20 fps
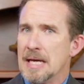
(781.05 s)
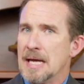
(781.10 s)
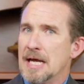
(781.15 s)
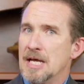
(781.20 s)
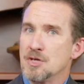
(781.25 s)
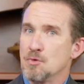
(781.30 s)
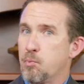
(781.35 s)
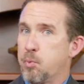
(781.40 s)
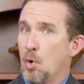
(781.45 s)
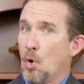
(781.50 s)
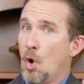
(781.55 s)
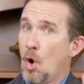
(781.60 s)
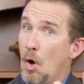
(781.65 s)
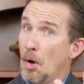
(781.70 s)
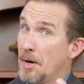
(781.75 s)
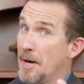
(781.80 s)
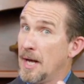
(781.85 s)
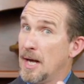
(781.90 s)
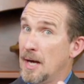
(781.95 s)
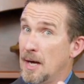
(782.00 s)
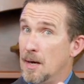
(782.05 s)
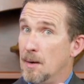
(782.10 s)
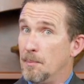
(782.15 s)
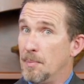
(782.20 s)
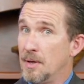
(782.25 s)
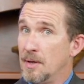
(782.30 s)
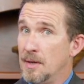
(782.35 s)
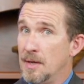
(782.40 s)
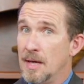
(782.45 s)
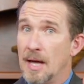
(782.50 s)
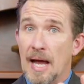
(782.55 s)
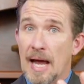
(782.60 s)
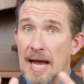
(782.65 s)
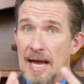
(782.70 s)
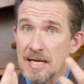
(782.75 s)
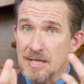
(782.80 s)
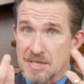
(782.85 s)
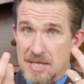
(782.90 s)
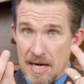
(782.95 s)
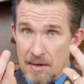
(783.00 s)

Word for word: is brought up as a